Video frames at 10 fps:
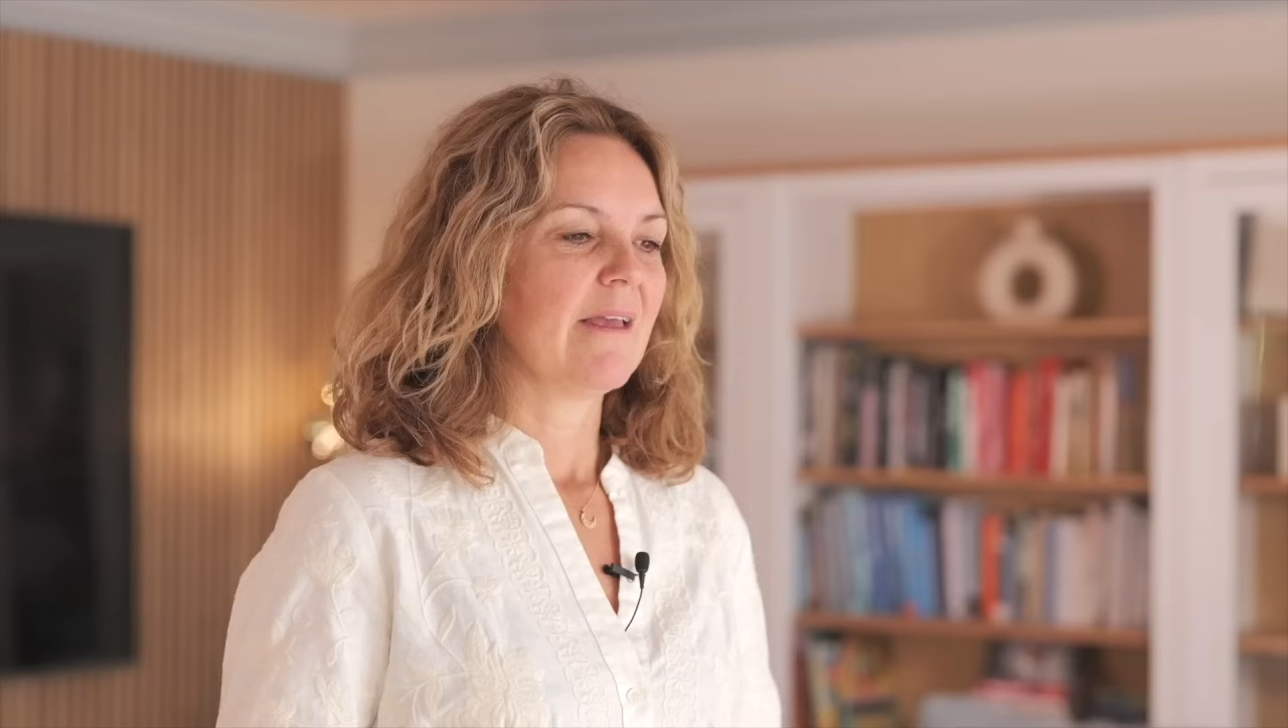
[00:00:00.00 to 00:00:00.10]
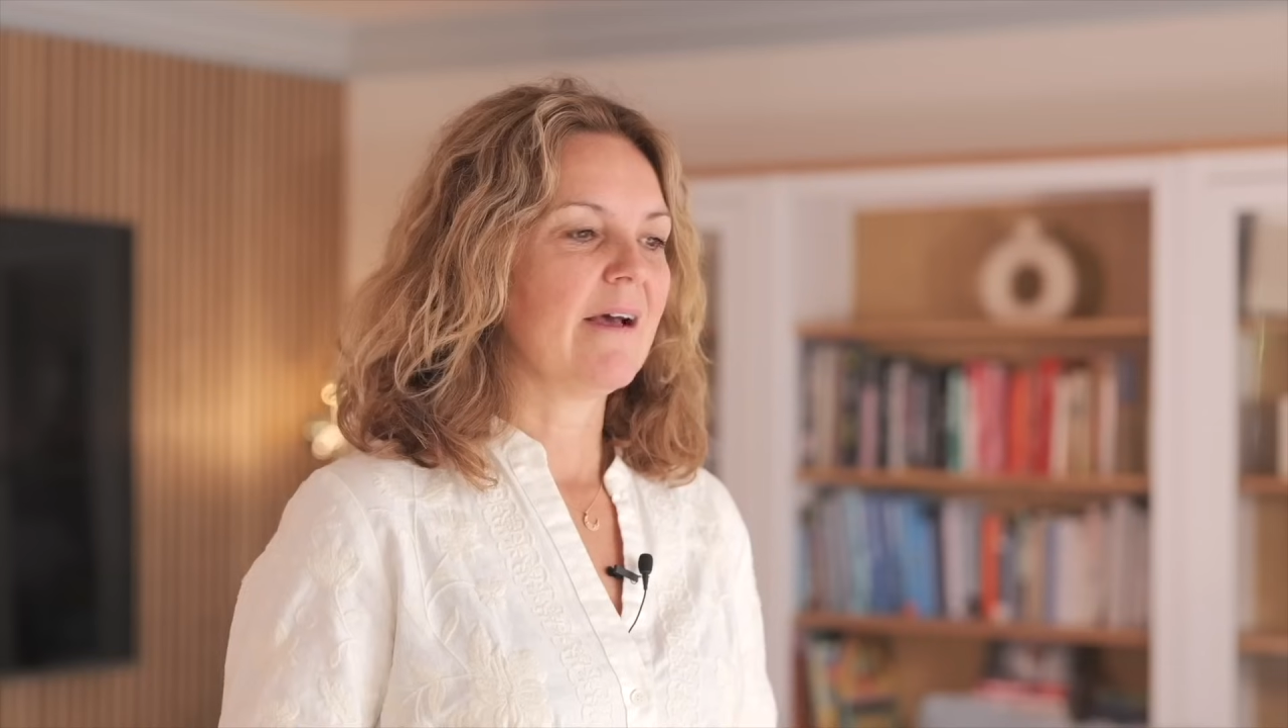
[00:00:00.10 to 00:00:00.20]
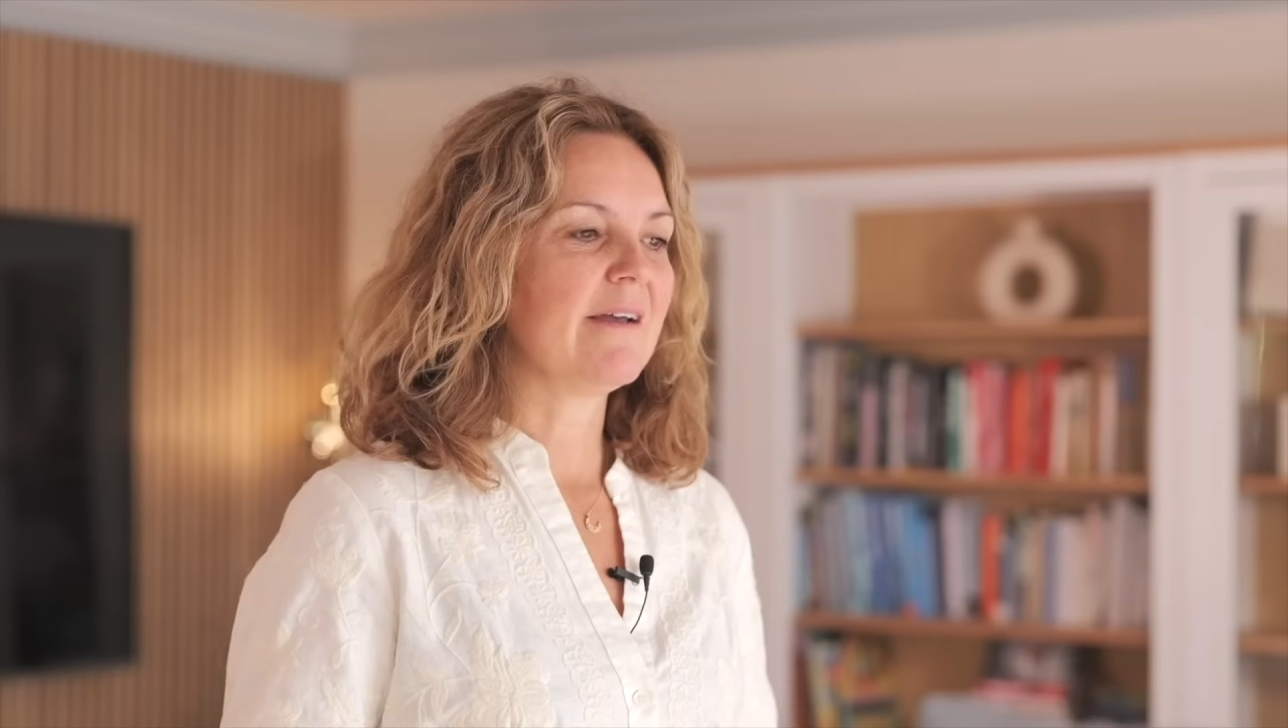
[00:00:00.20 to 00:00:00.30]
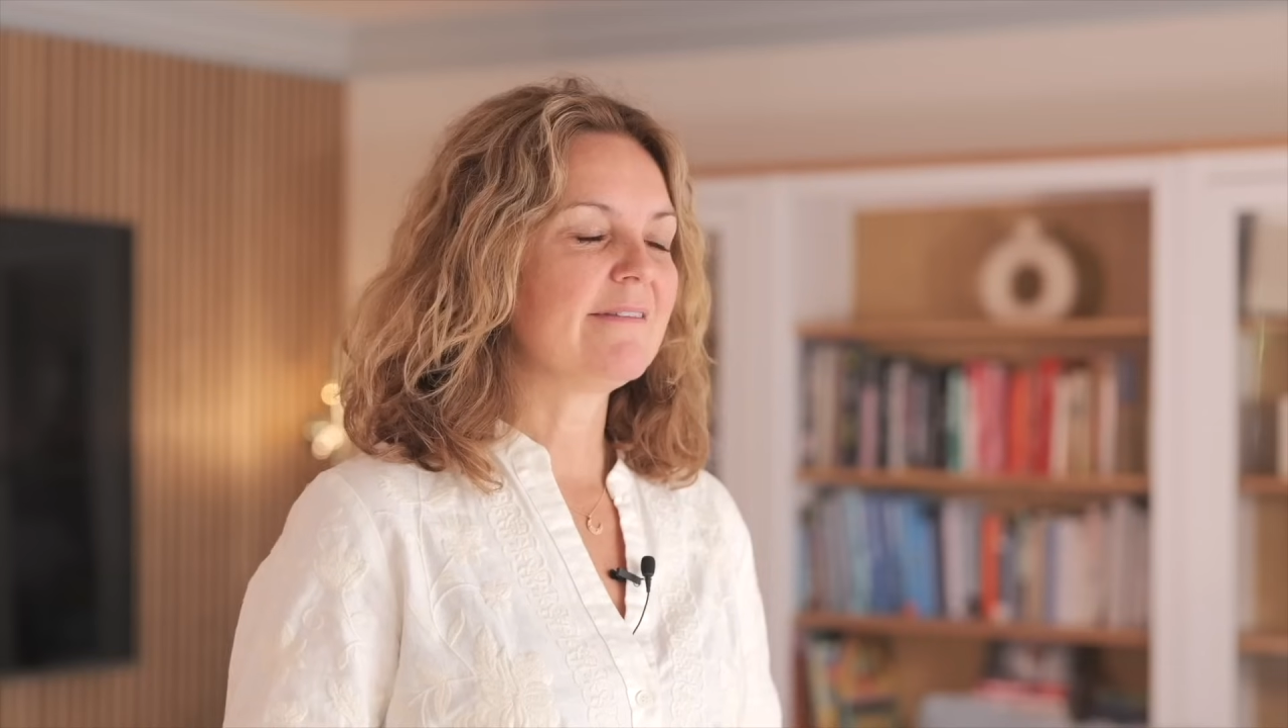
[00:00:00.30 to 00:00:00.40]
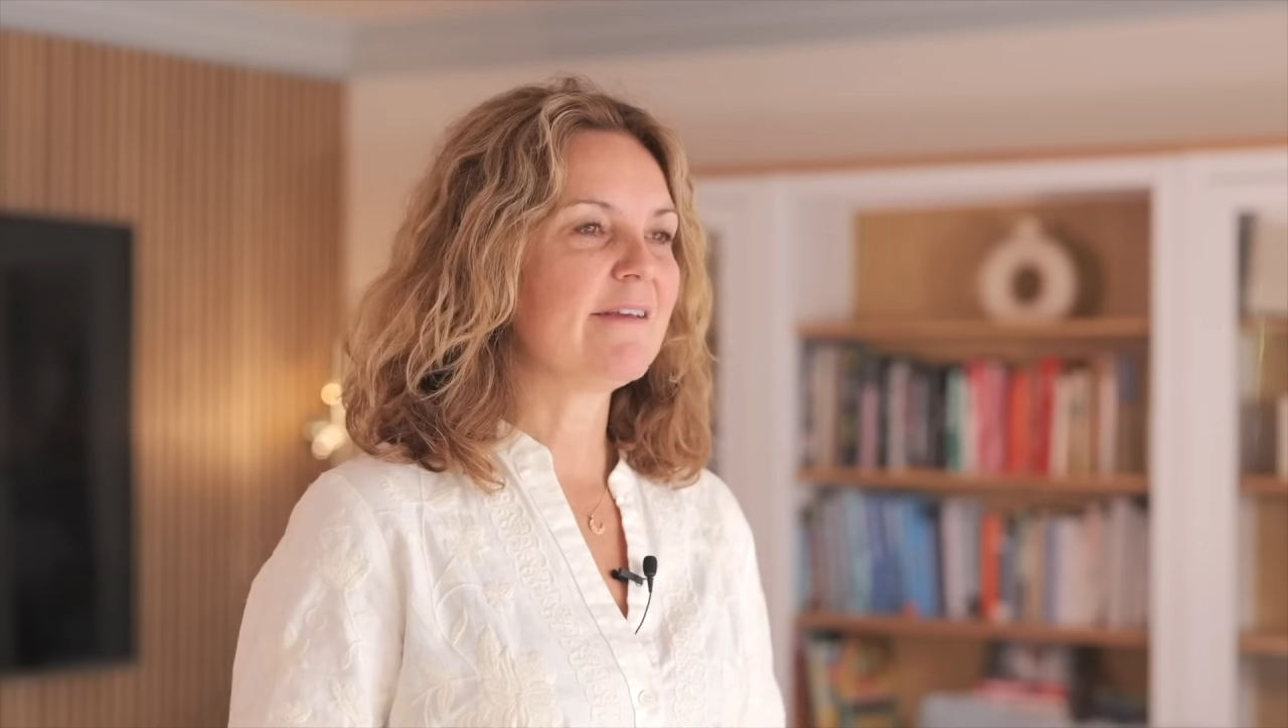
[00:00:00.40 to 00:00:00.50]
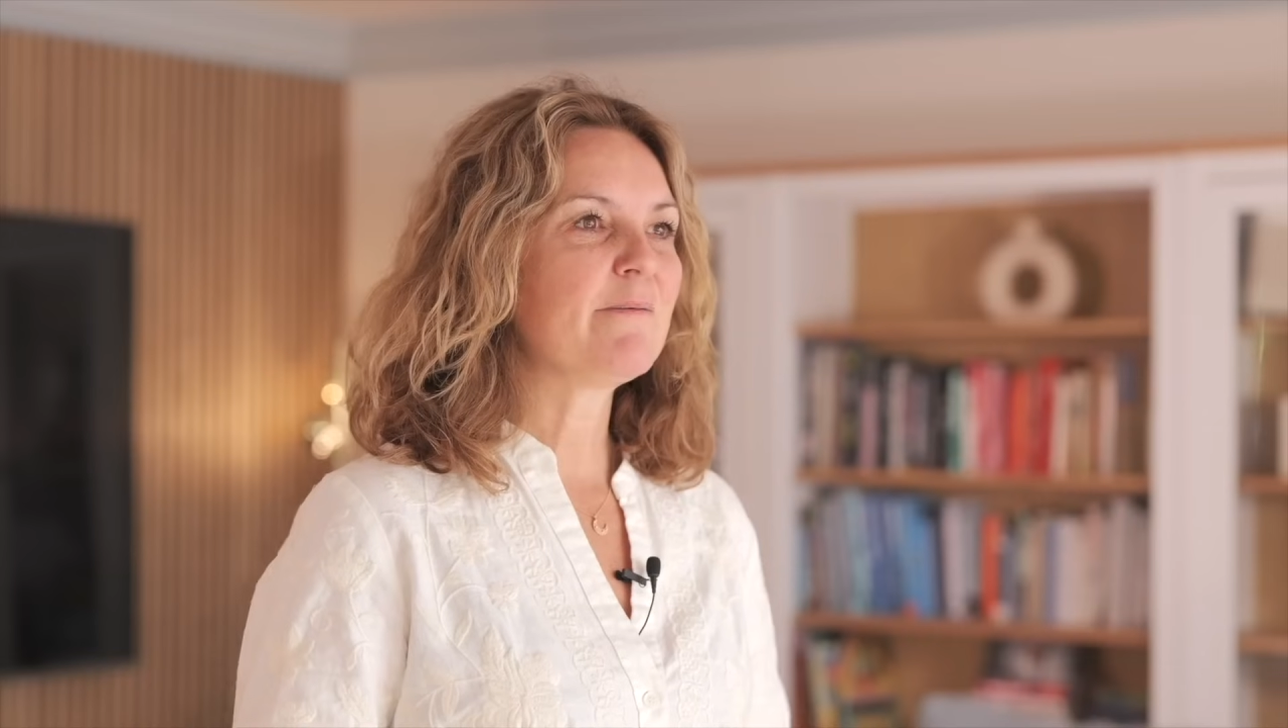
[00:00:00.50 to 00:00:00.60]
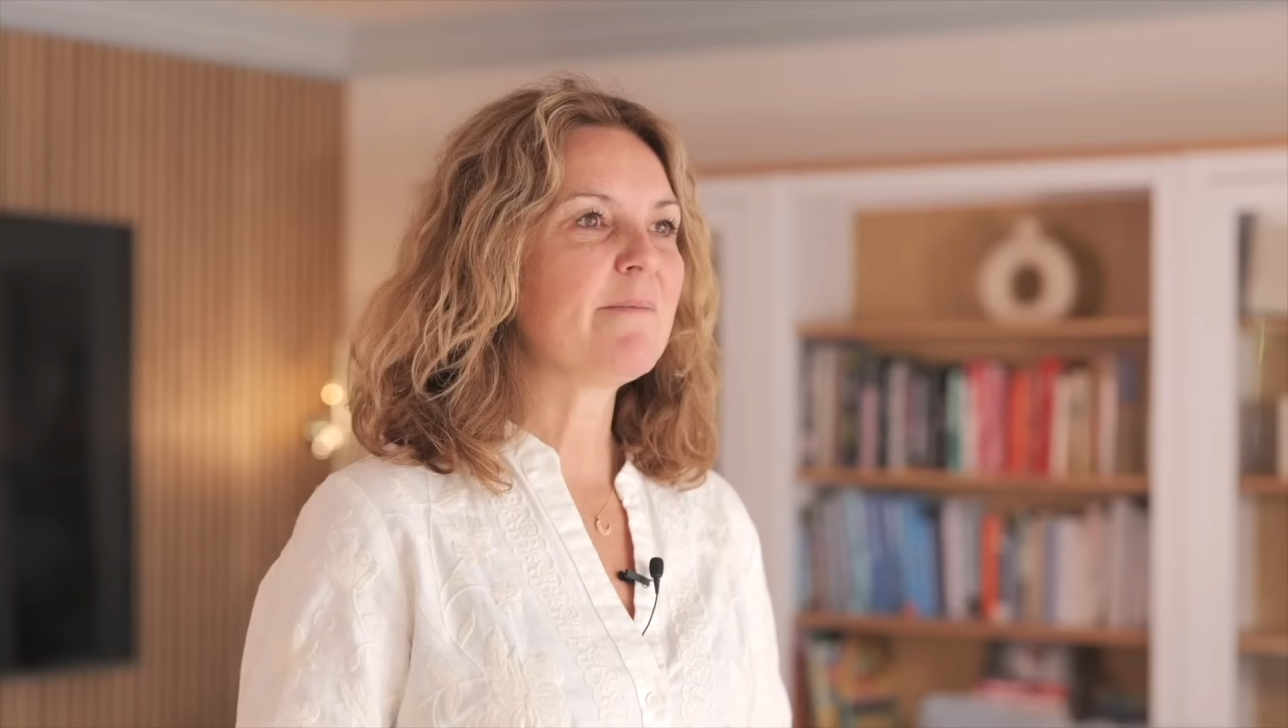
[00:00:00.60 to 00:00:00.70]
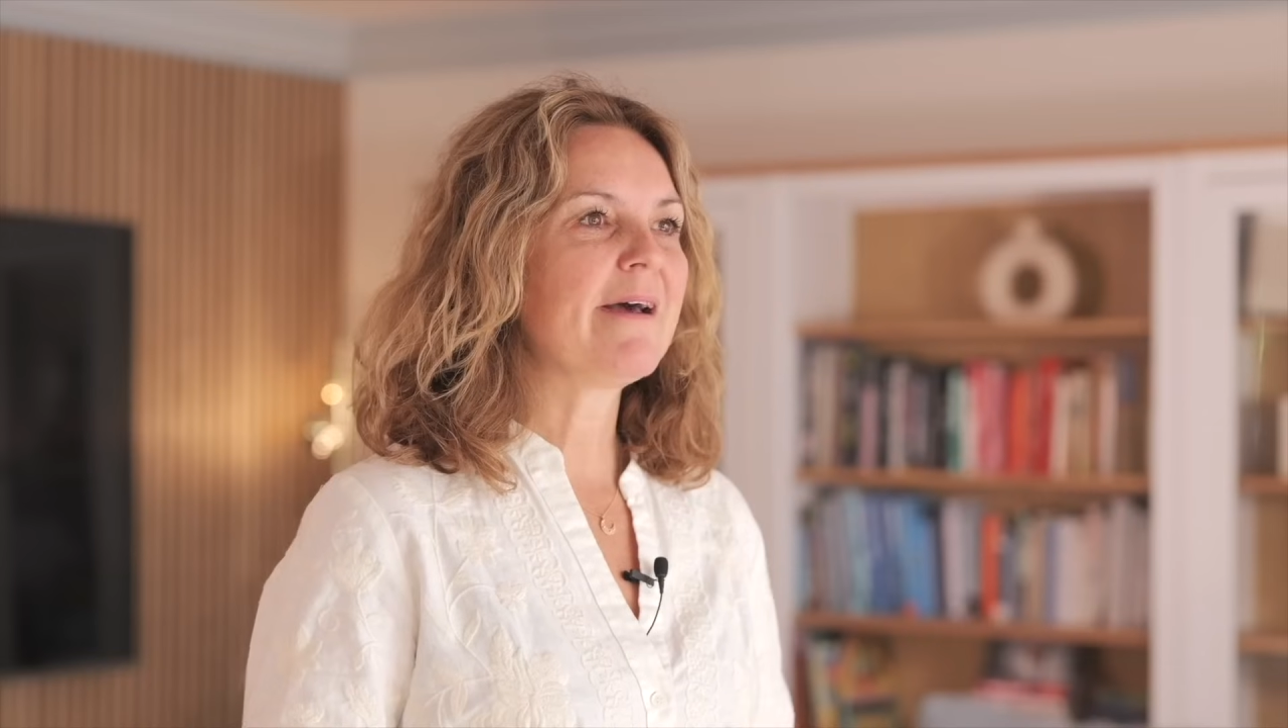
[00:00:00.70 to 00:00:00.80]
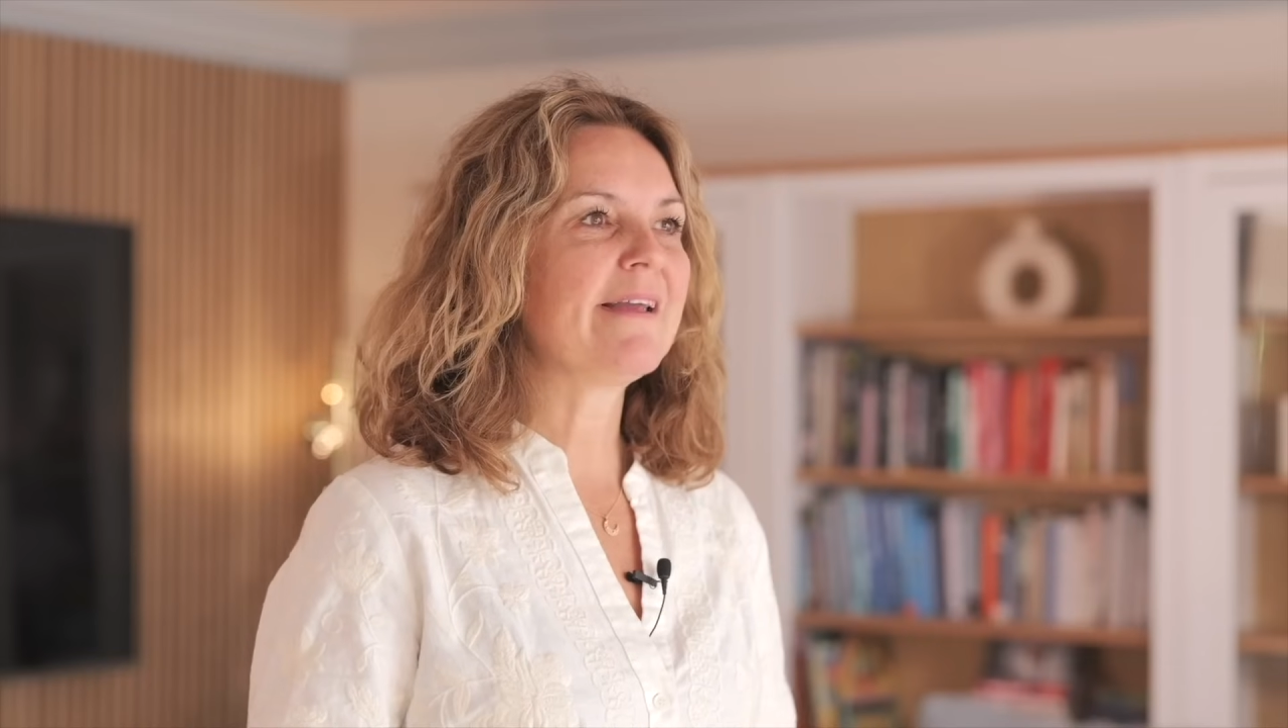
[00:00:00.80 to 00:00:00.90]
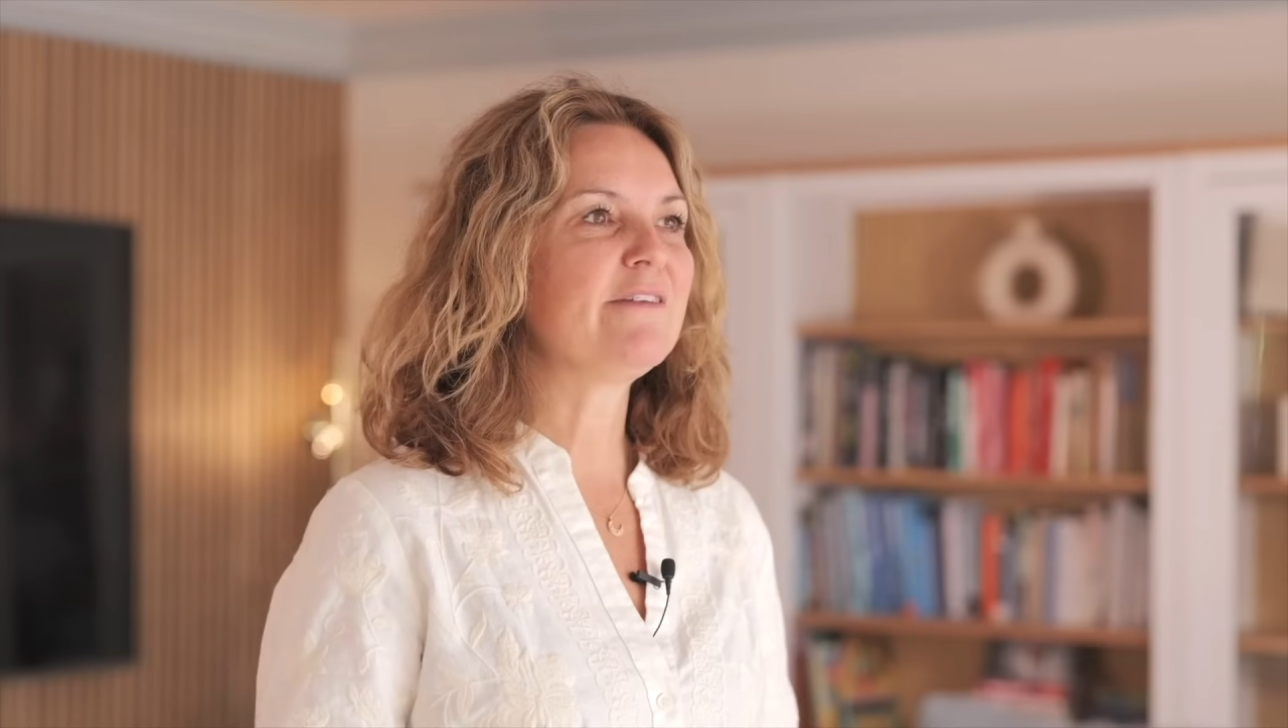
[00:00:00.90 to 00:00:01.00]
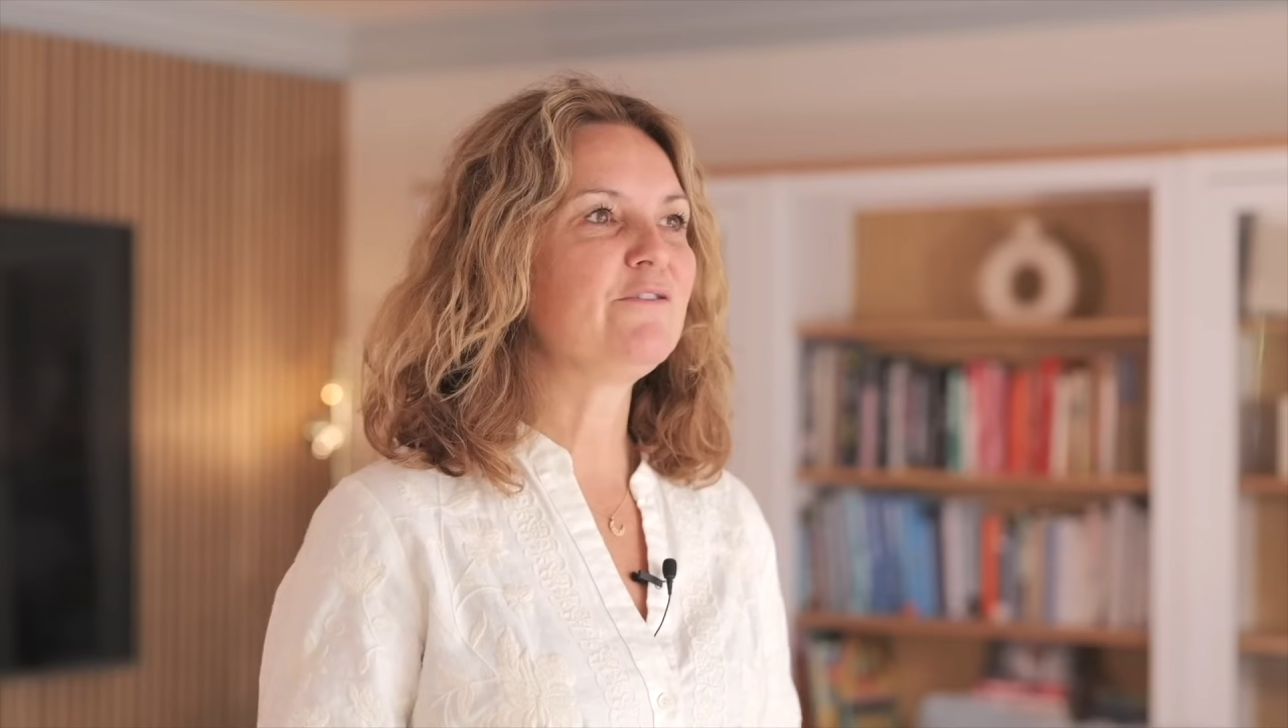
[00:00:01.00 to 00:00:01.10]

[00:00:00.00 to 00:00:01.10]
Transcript: I sell my